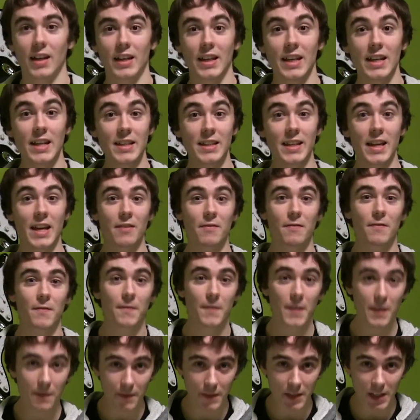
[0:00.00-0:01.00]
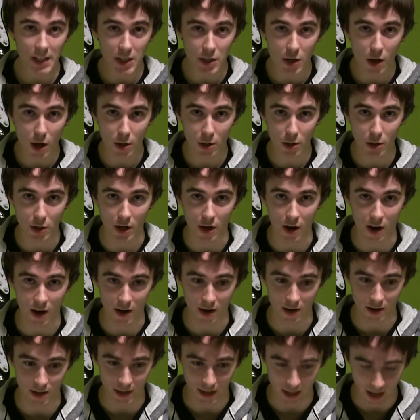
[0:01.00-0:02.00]
is a $50
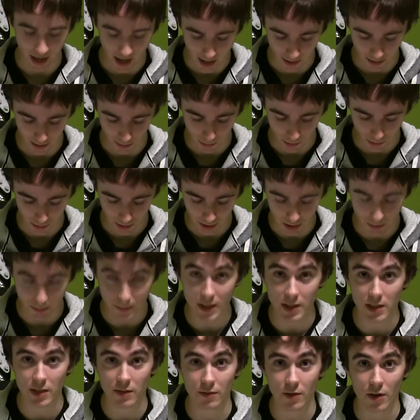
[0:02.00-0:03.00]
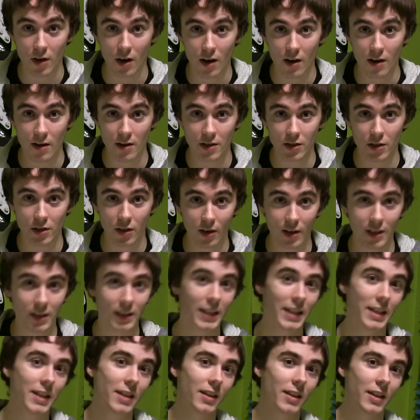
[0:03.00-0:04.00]
card at the most expensive card
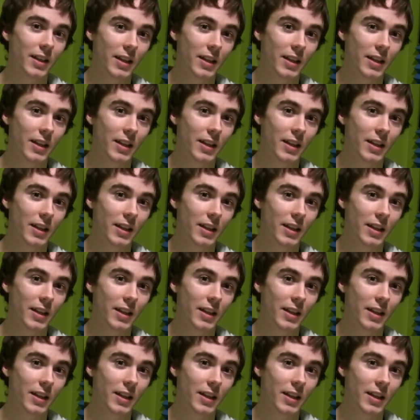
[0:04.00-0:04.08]
currently